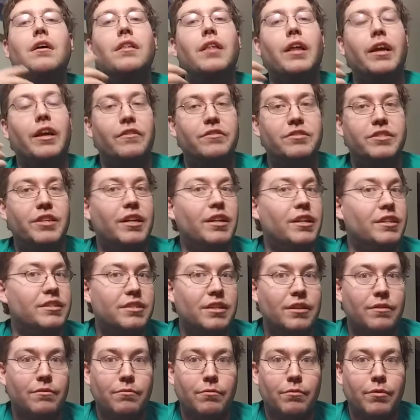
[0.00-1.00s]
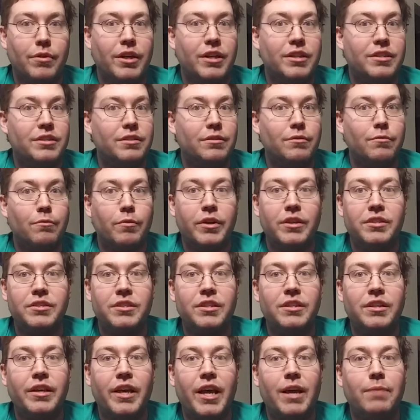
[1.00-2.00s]
Like I've said, it's a
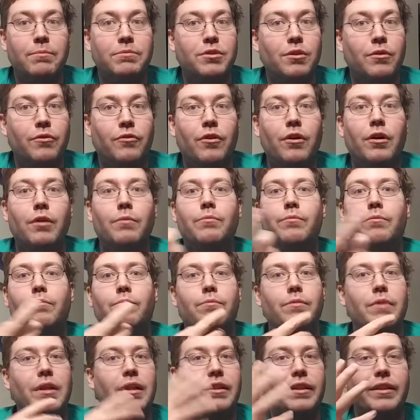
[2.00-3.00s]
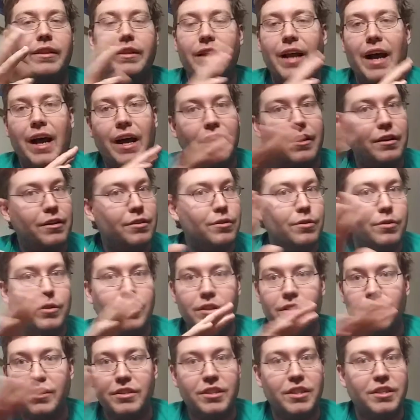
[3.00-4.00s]
recent game so far, not
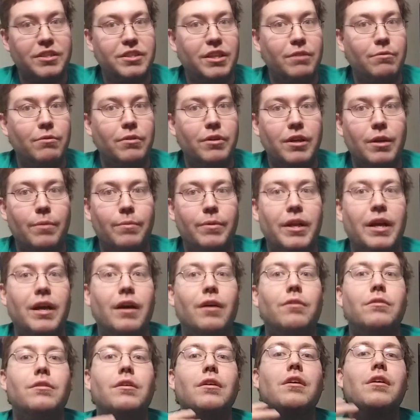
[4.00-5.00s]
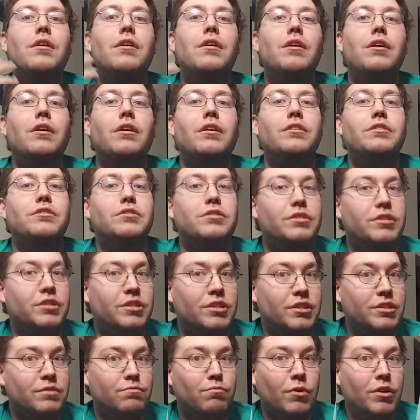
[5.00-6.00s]
including the 16 one coming out.
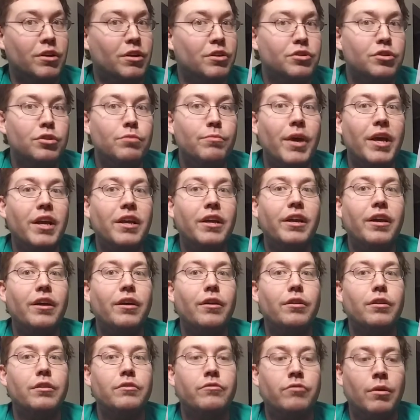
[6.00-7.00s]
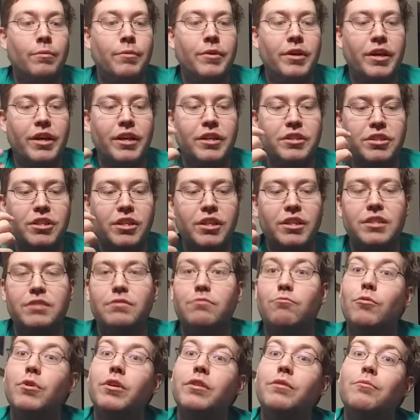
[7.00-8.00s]
She's one of the two main characters from it, and she
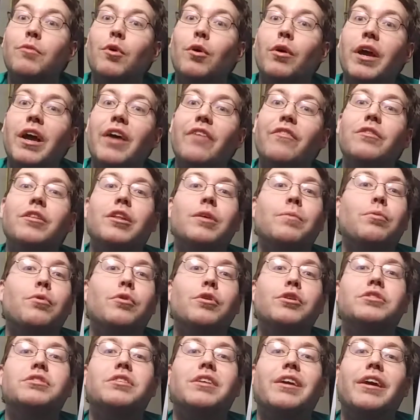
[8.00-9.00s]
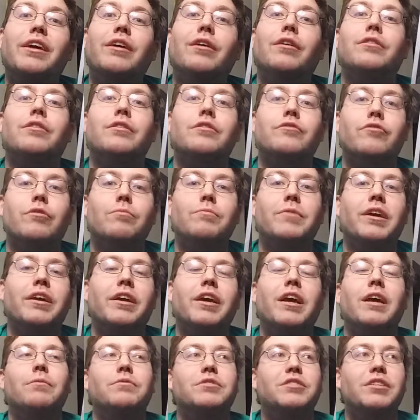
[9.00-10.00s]
is one of the more heavily pushed characters from that
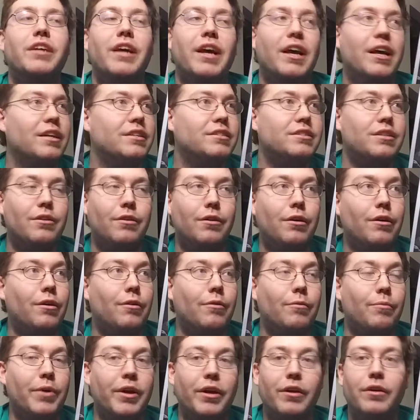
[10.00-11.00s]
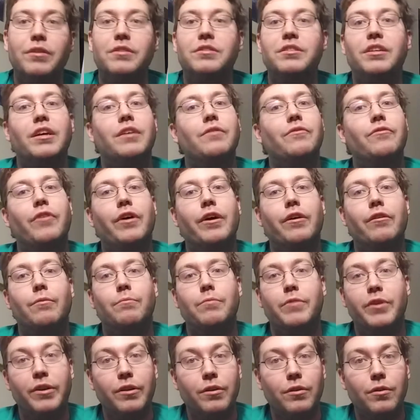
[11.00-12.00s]
game. She has an appearance in Fire
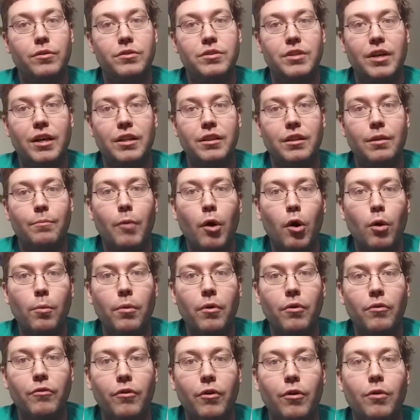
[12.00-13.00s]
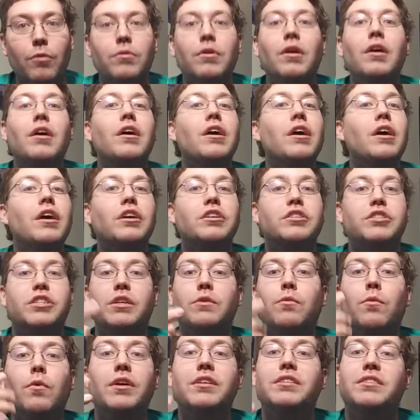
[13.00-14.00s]
Emblem Heroes on the mobile phone.
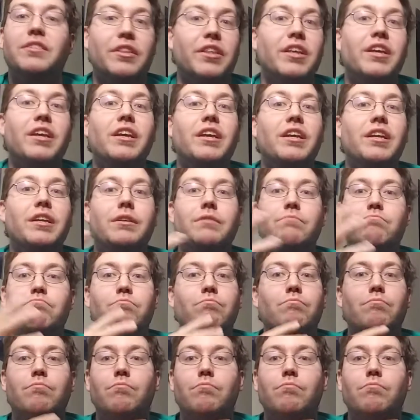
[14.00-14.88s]
She was the,